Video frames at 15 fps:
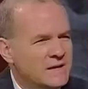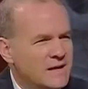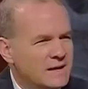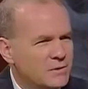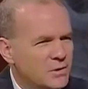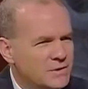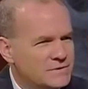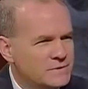I
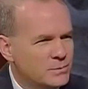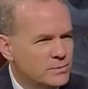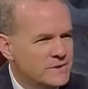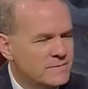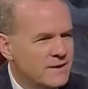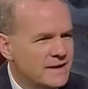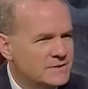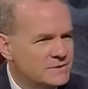lost the
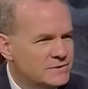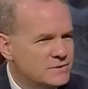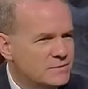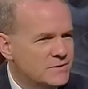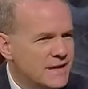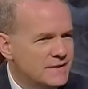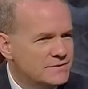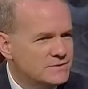rematch in
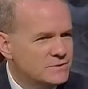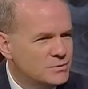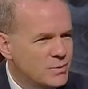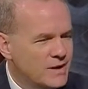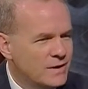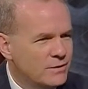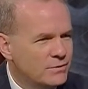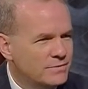
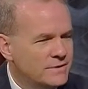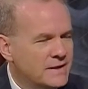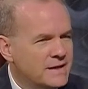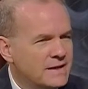2012,